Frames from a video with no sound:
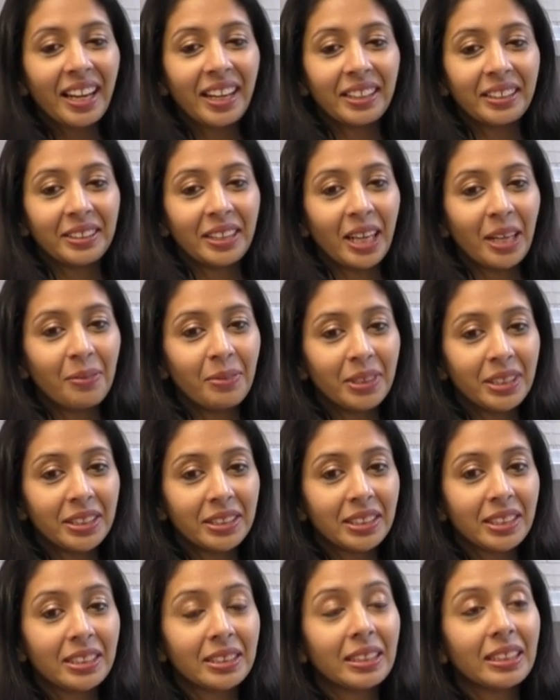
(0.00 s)
and
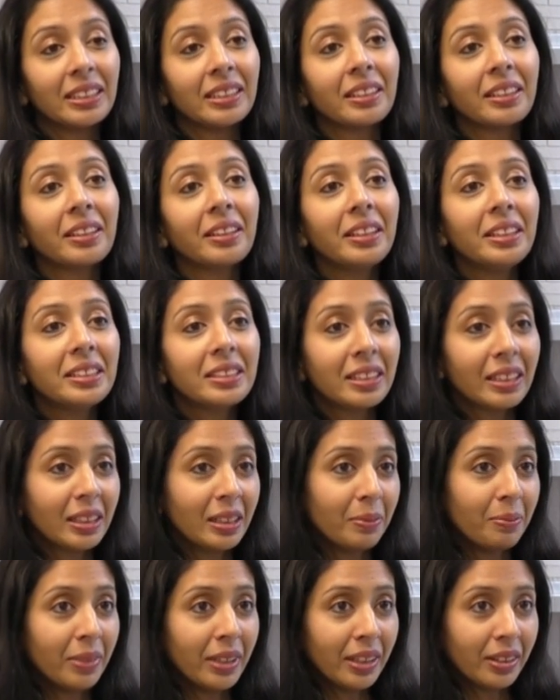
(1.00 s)
diabetes is
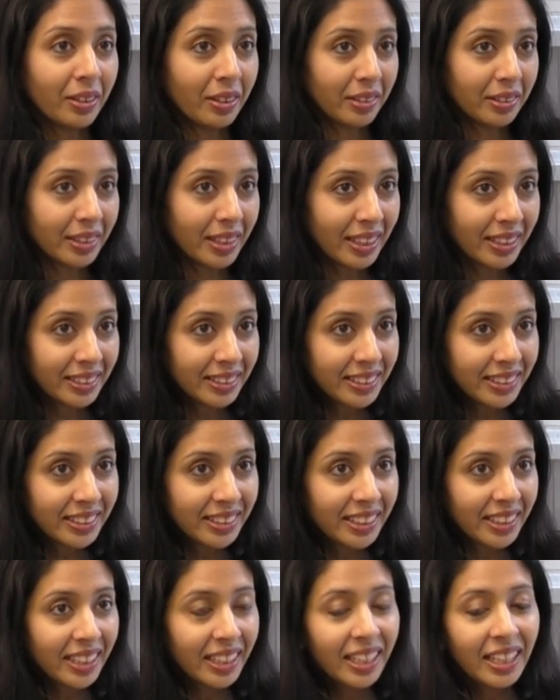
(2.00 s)
increasingly being
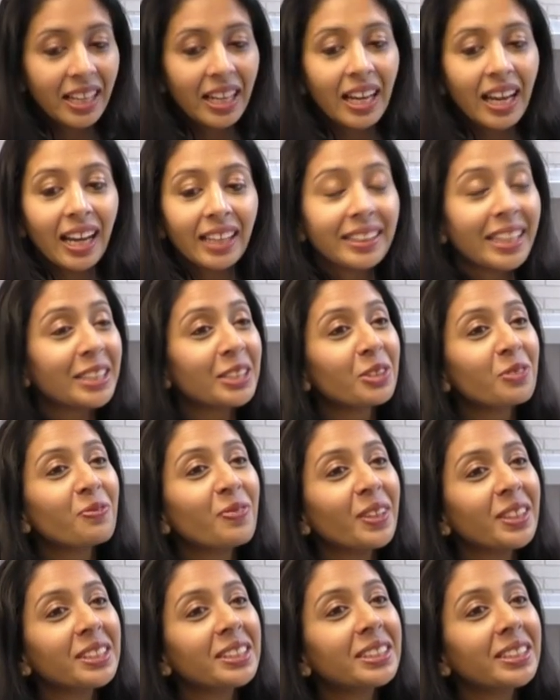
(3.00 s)
recognized. And that's the
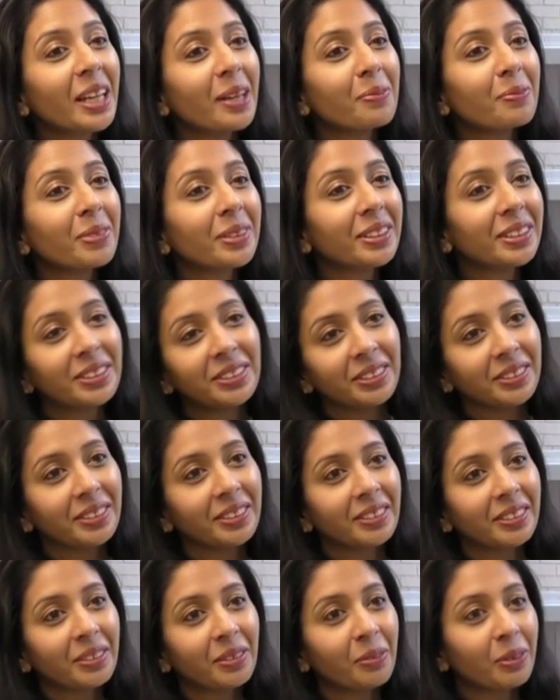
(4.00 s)
first step to
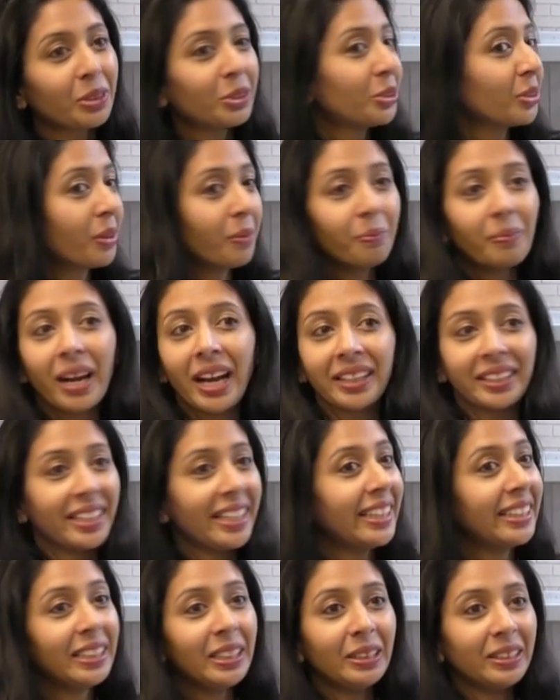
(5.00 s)
combat
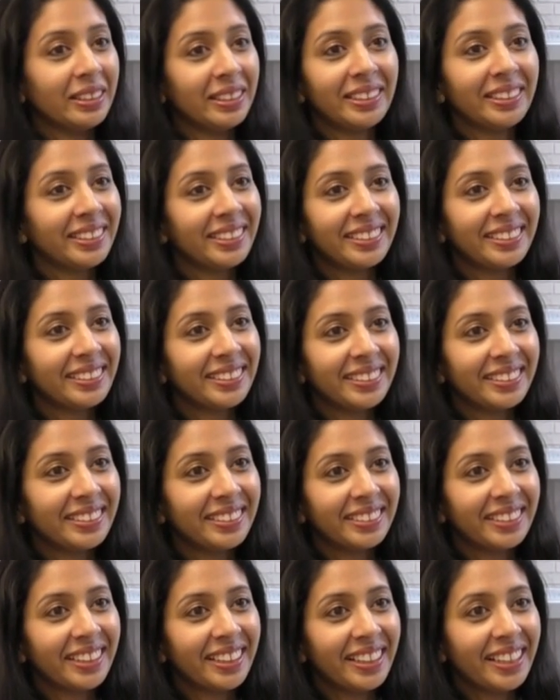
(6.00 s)
any
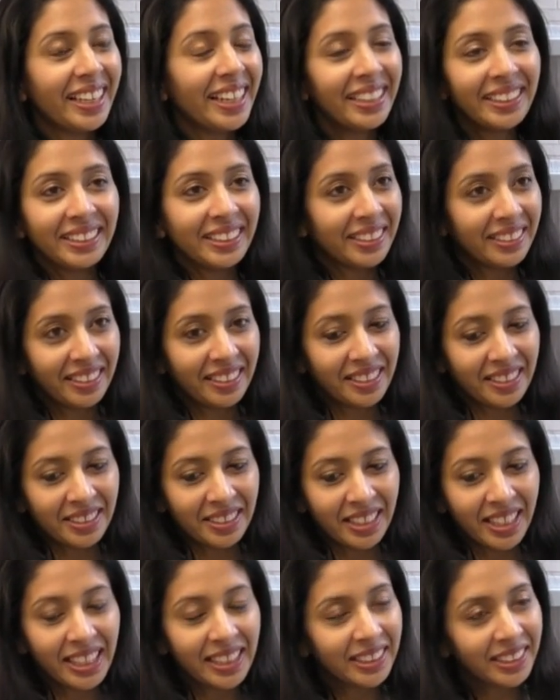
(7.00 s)

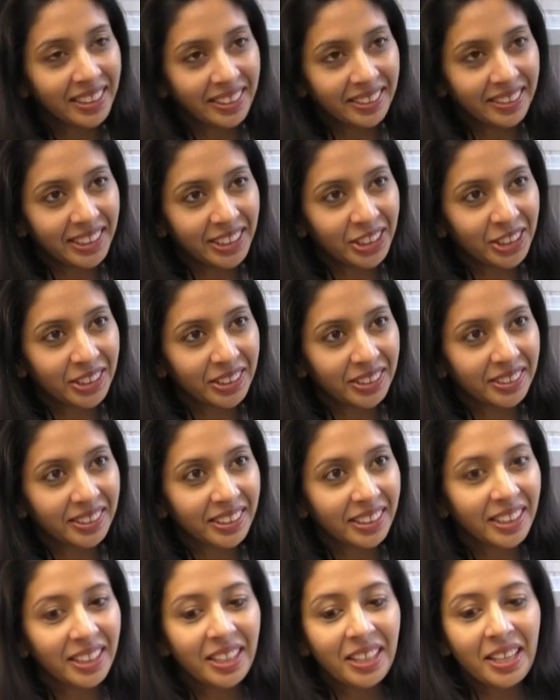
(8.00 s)
health condition.
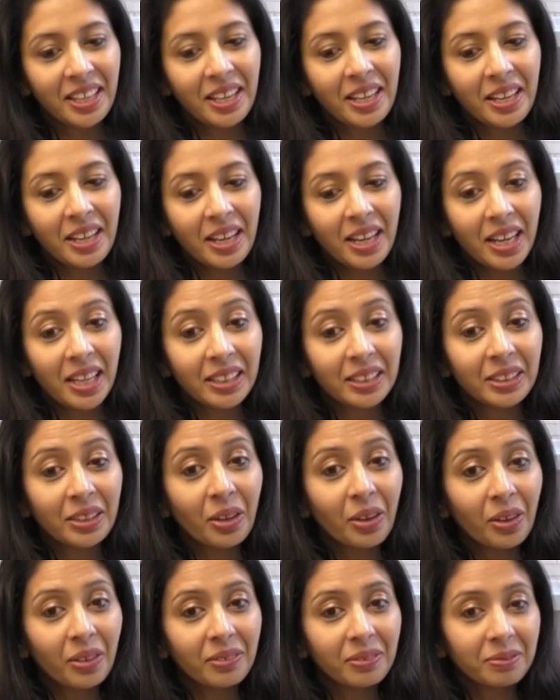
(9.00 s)
And
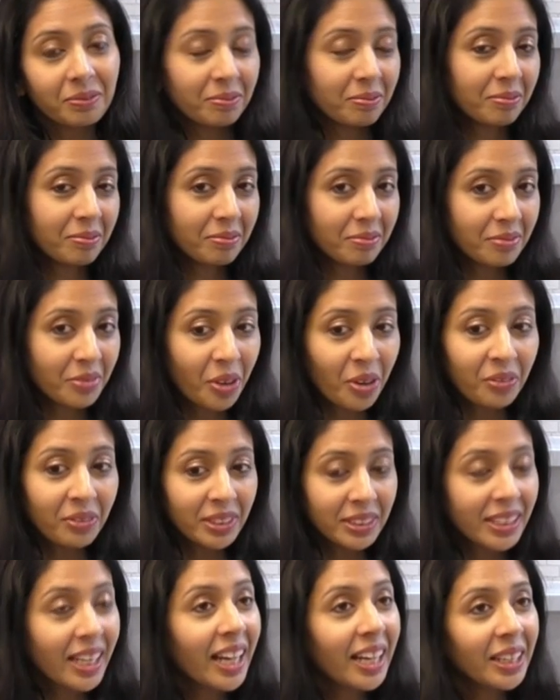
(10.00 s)

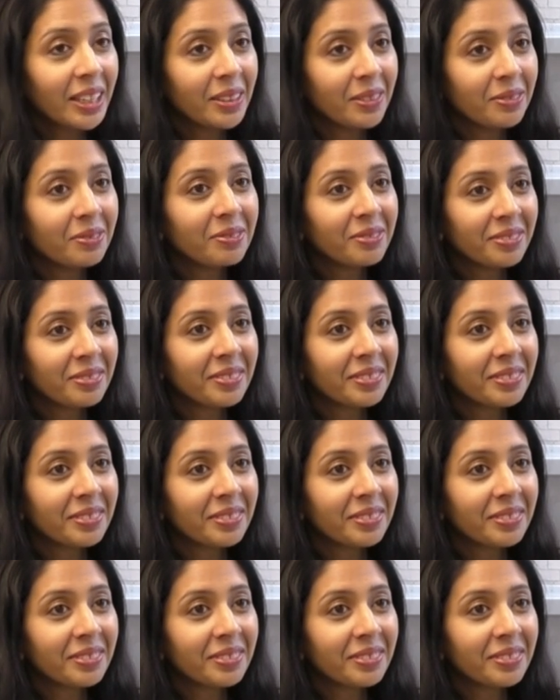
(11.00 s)
over time,